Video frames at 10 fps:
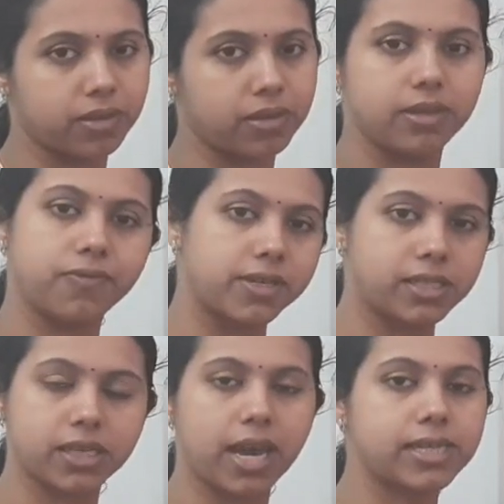In the
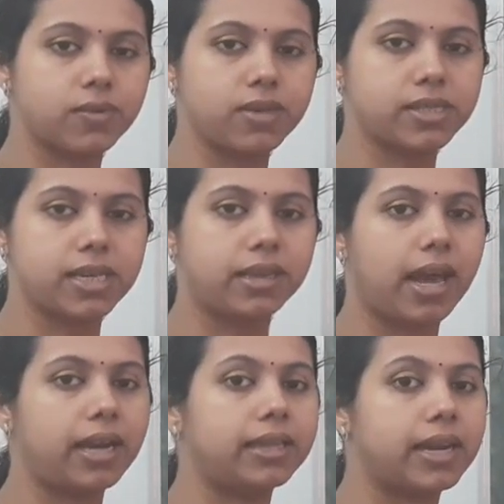first case, we see
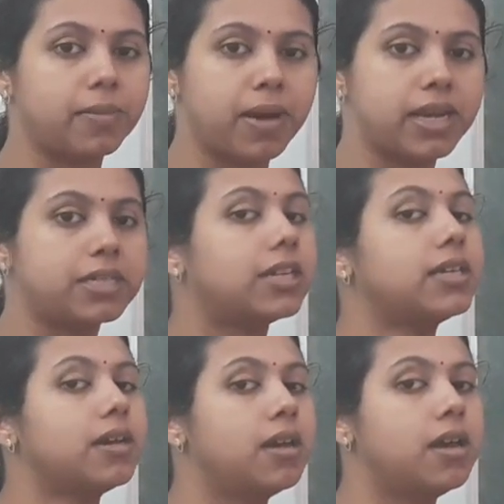that the remainder
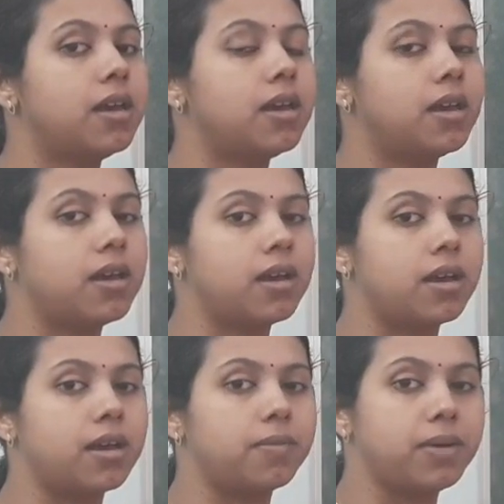
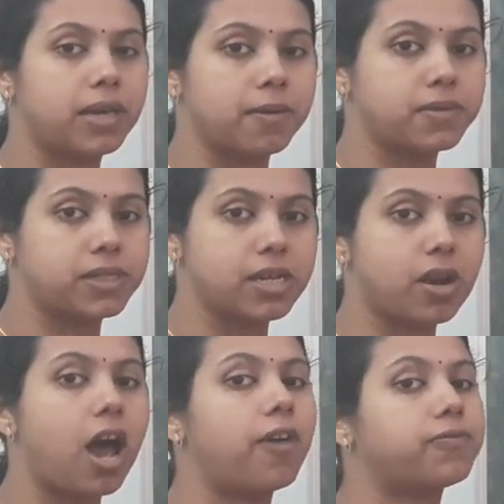becomes
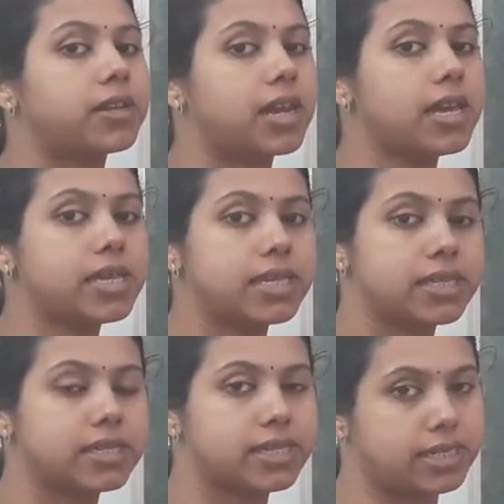0 after a
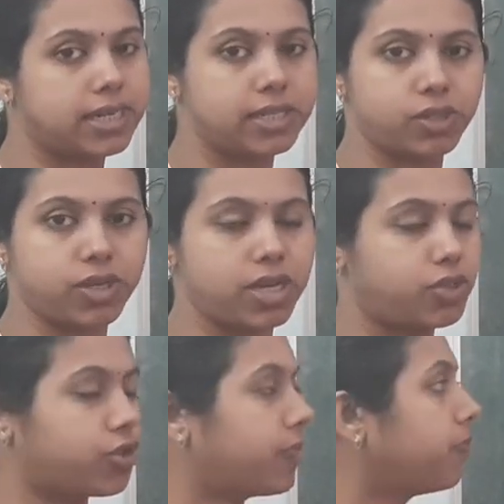certain
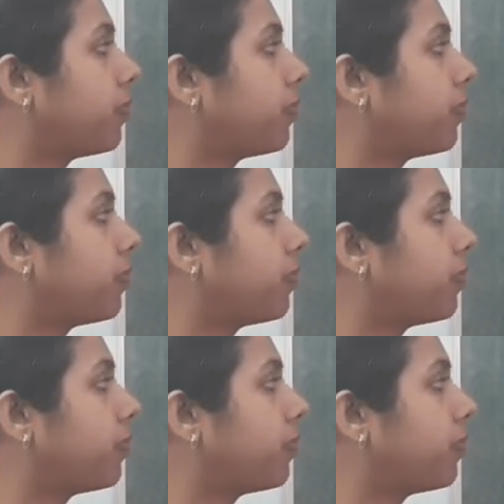stage.